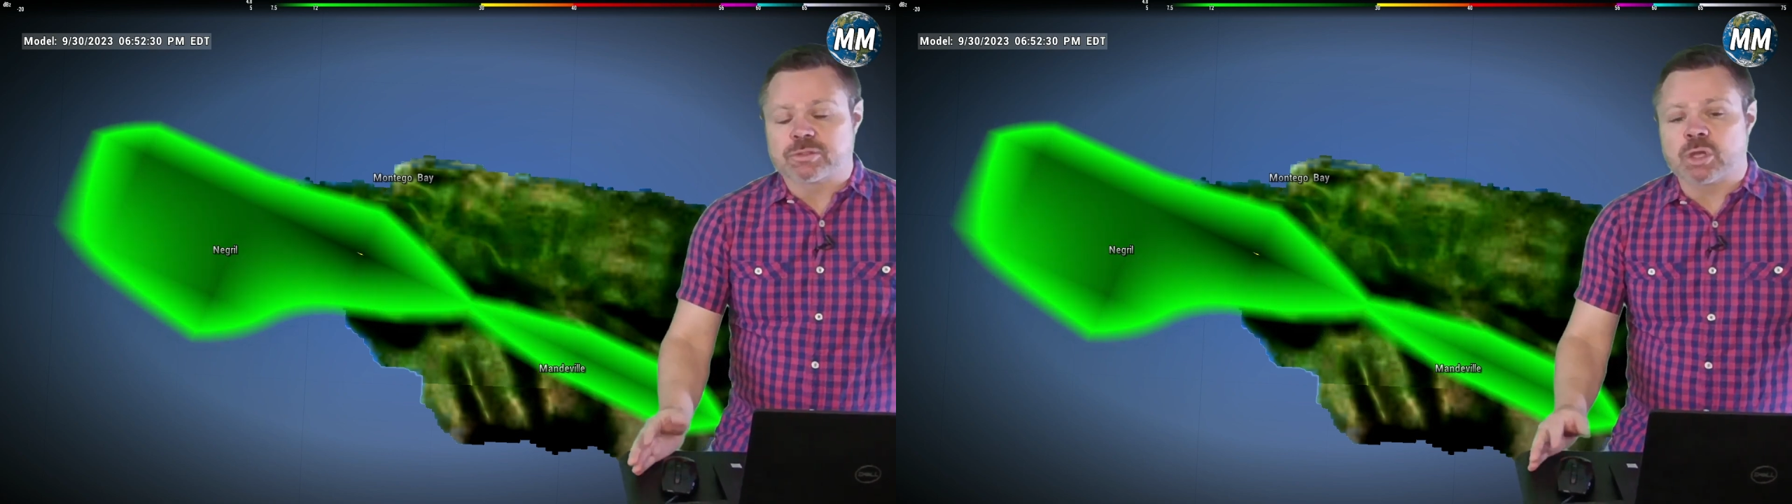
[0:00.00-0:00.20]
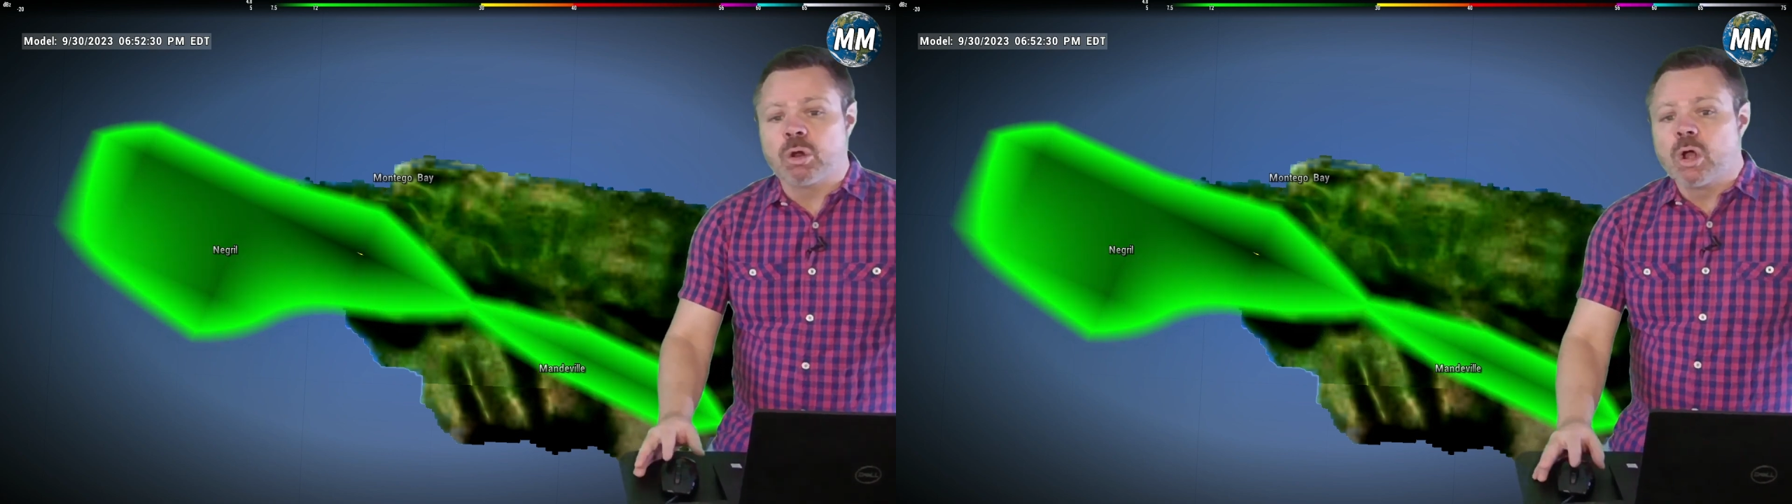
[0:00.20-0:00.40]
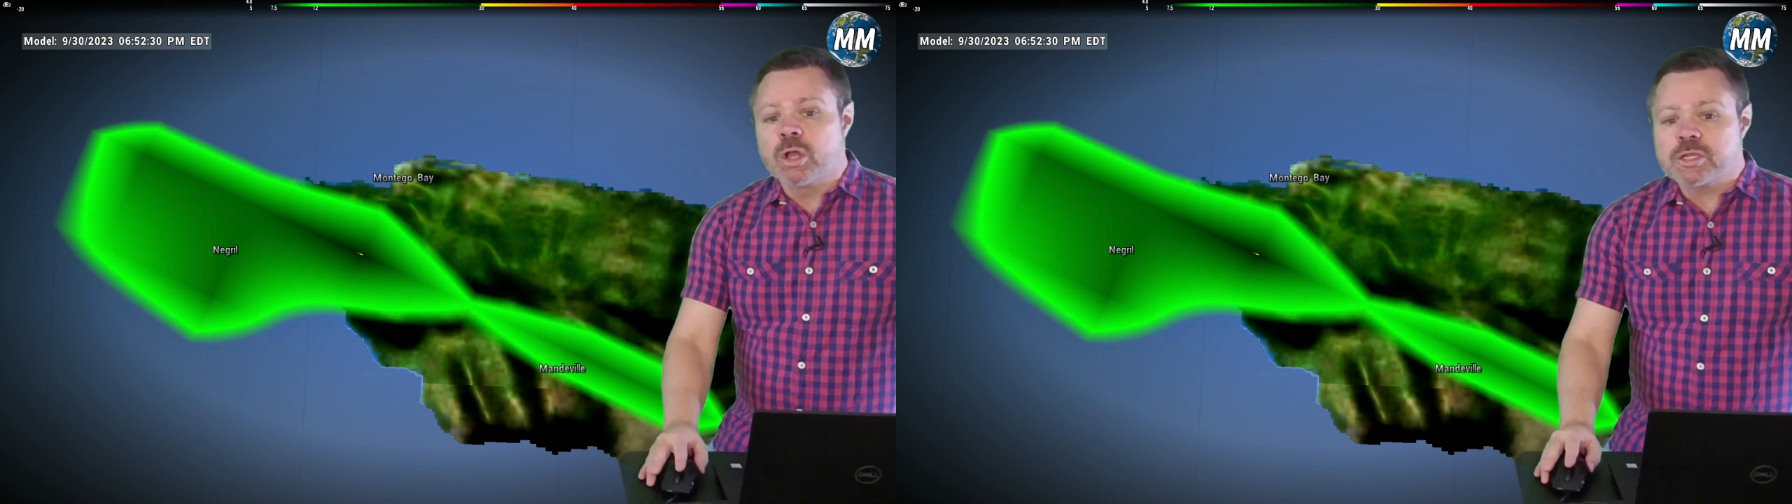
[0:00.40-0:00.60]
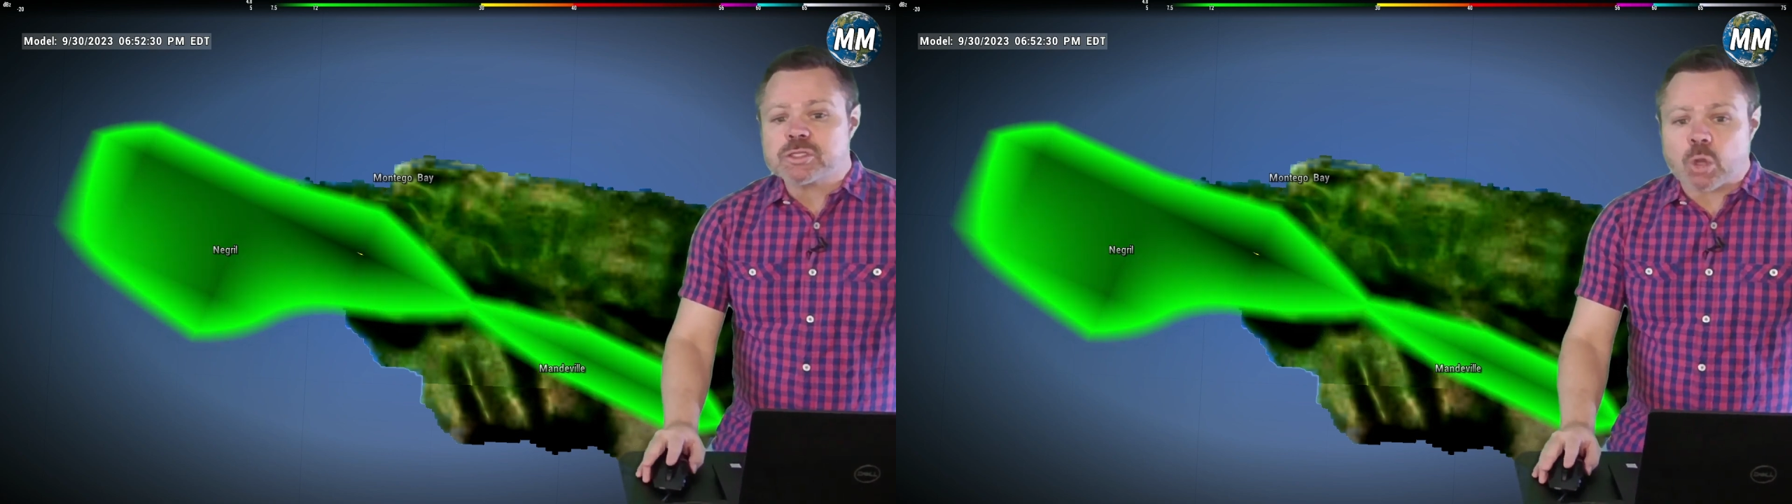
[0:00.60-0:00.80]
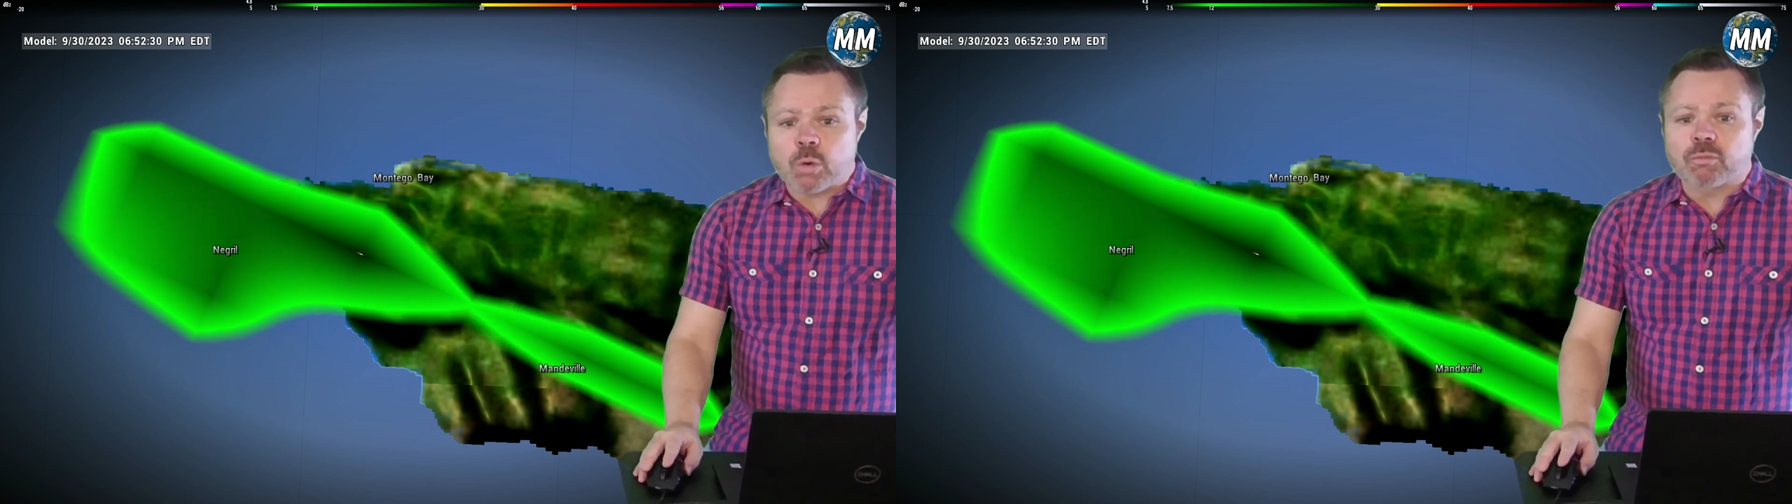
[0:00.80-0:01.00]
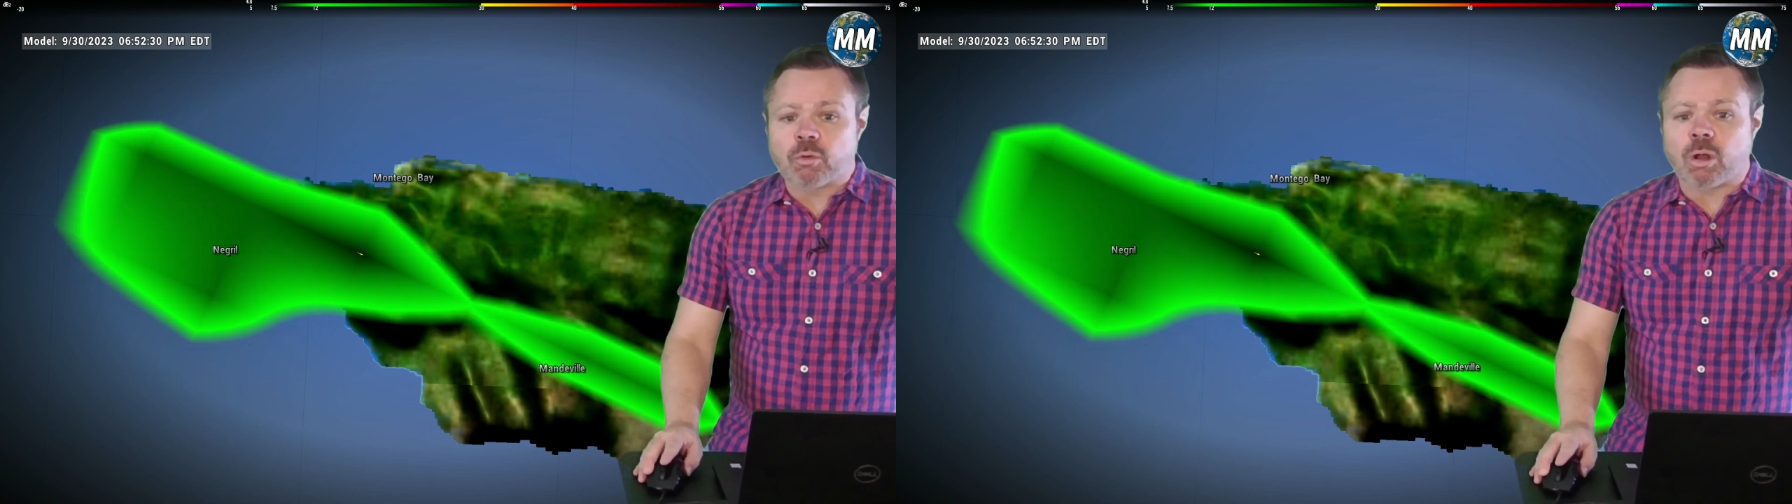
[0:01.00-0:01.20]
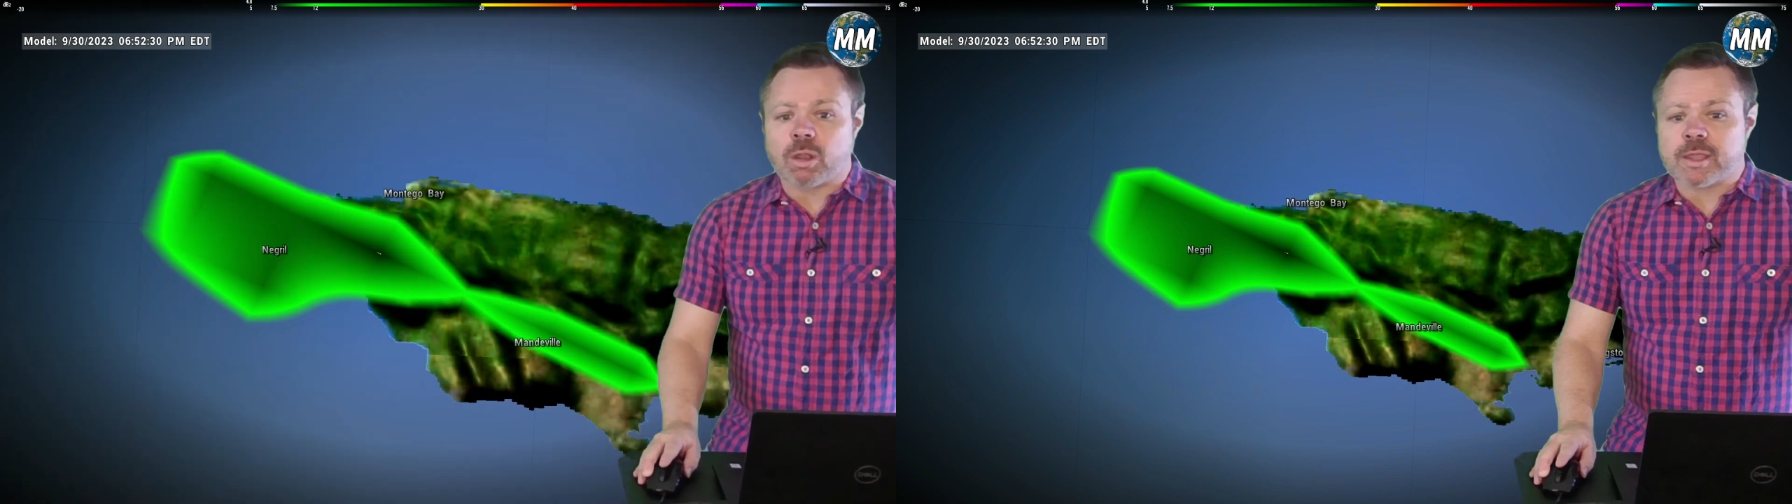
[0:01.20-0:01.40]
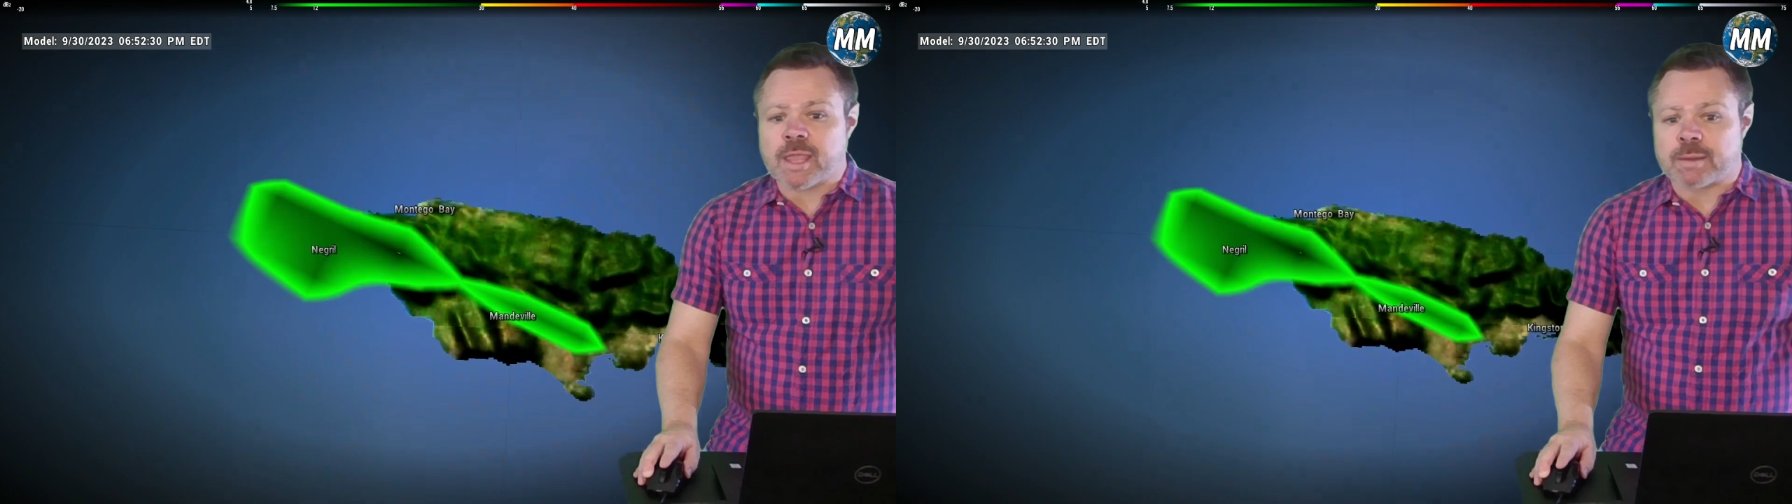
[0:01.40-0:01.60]
So just
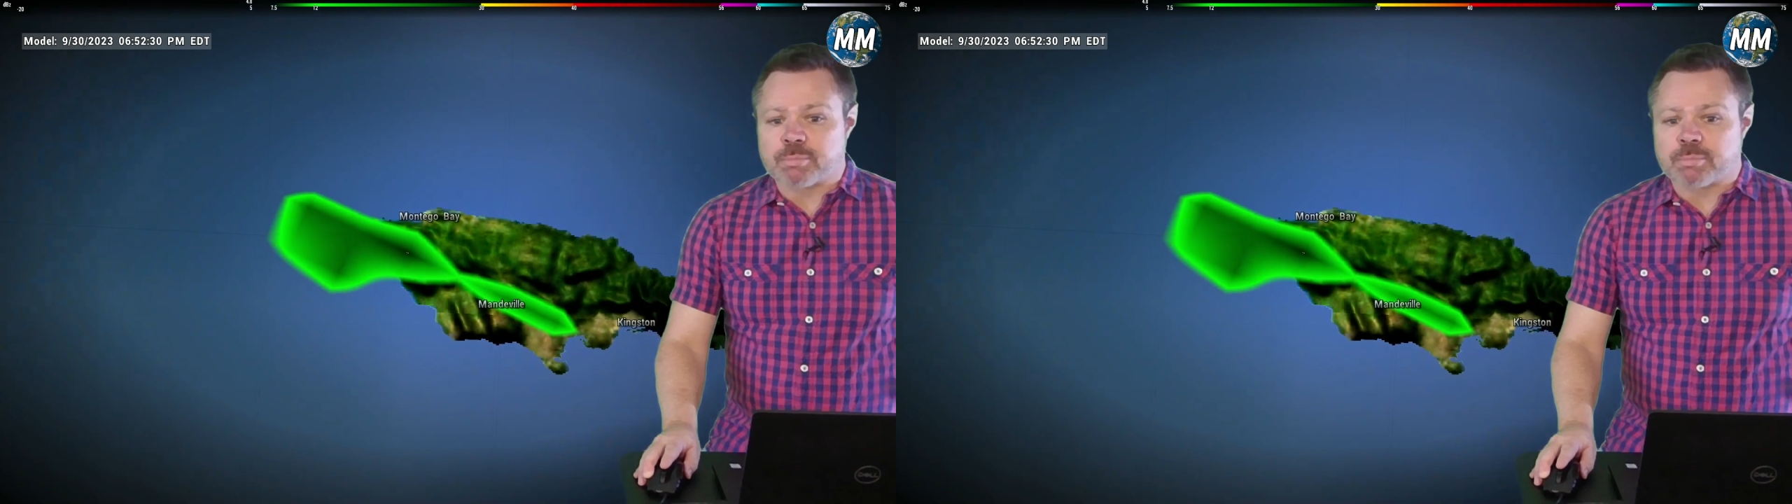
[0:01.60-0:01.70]
overall, again,